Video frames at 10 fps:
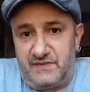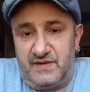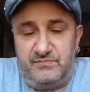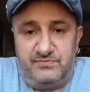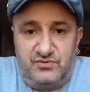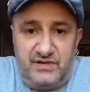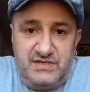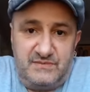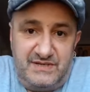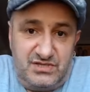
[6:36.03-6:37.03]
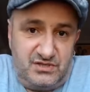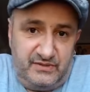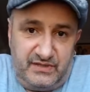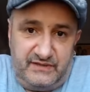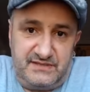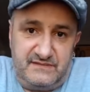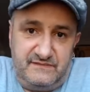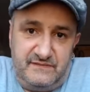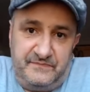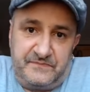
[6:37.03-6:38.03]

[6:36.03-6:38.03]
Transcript: and tries to be too aggressive,